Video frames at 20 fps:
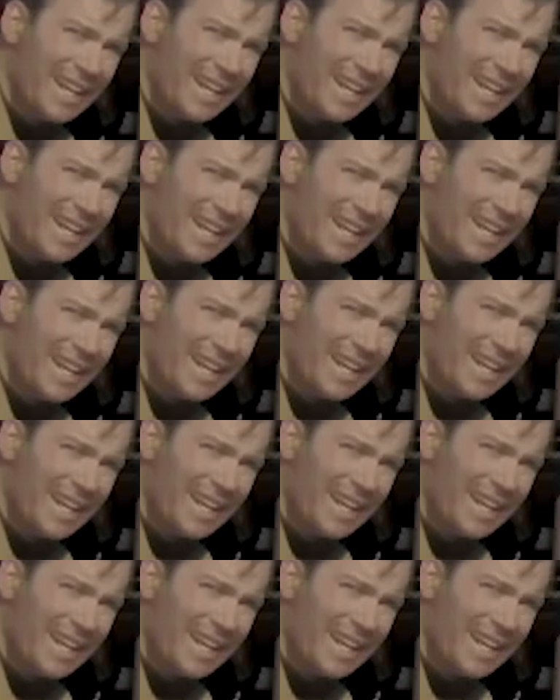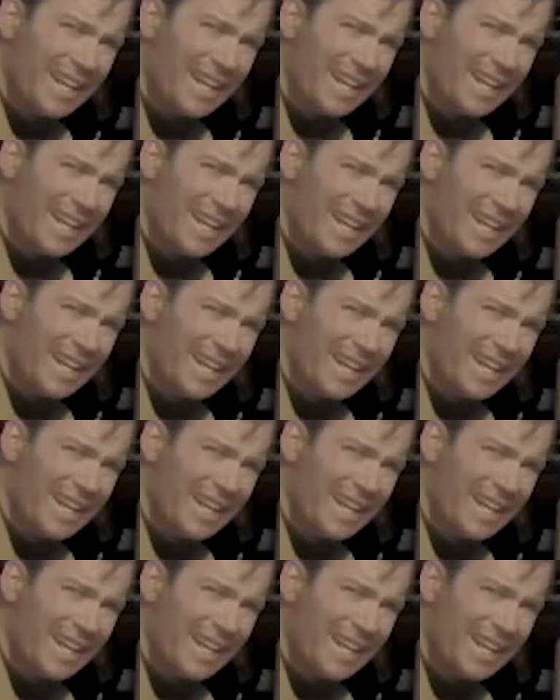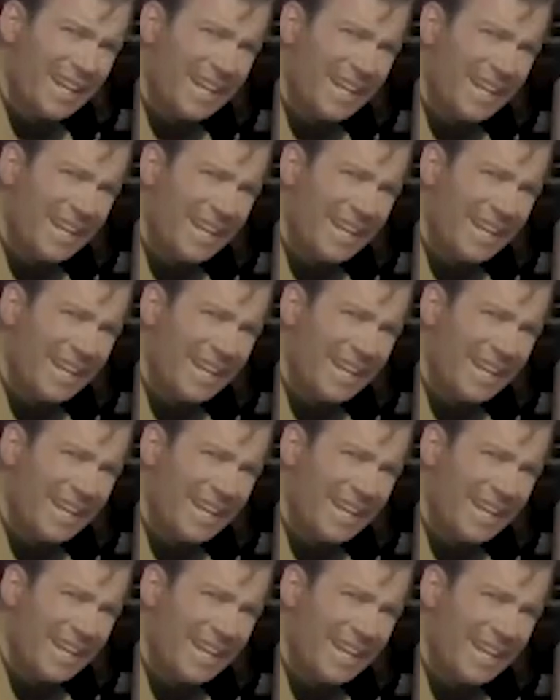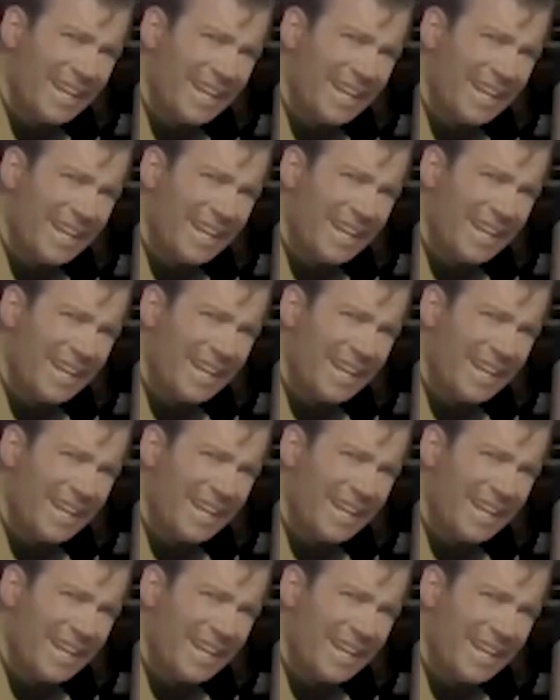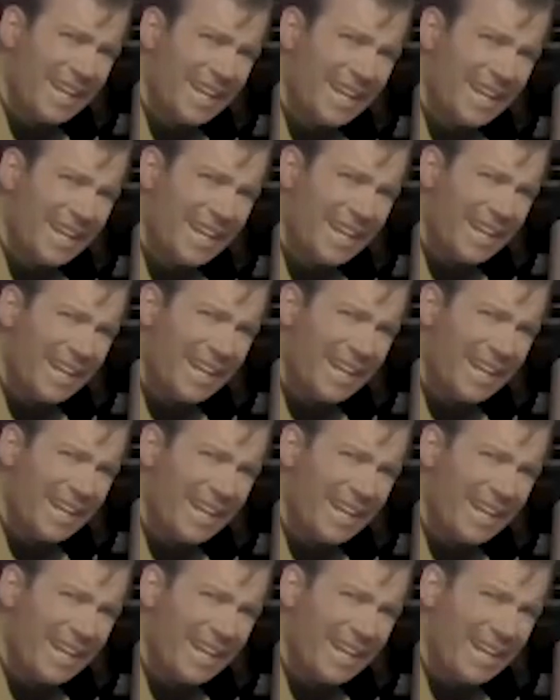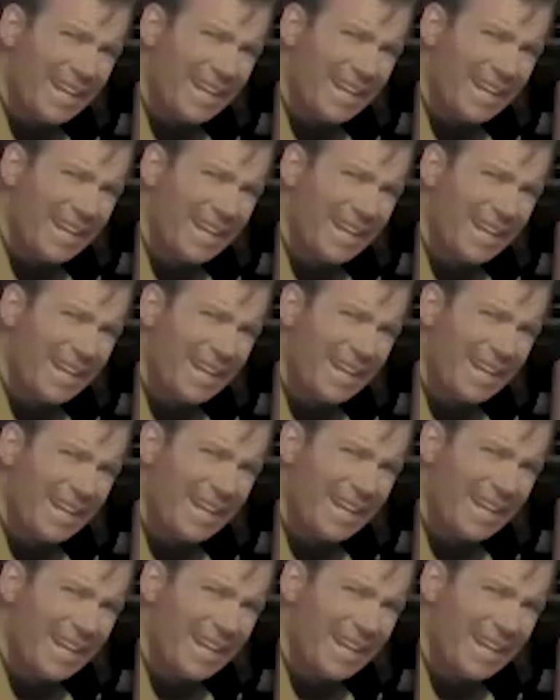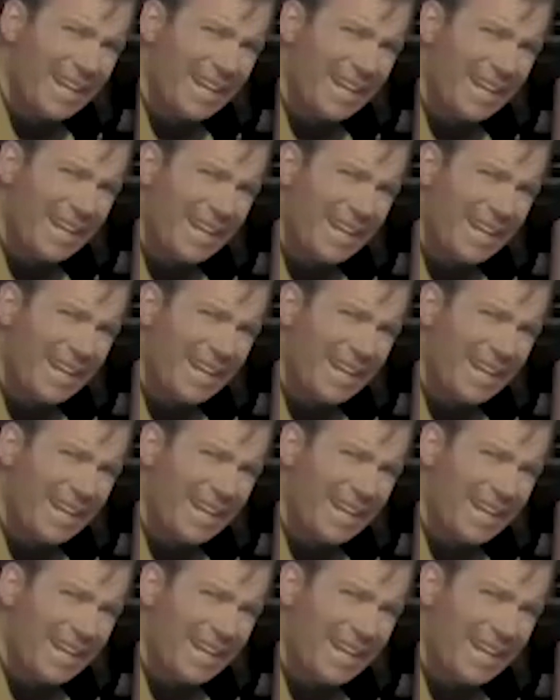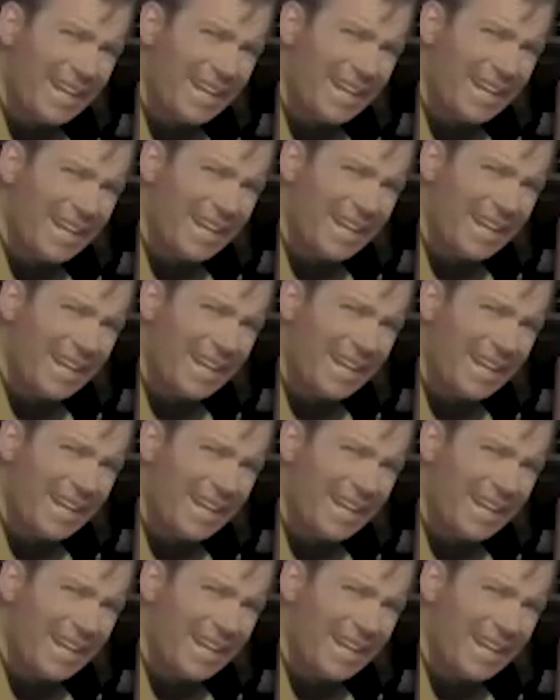No words are spoken by the person on screen.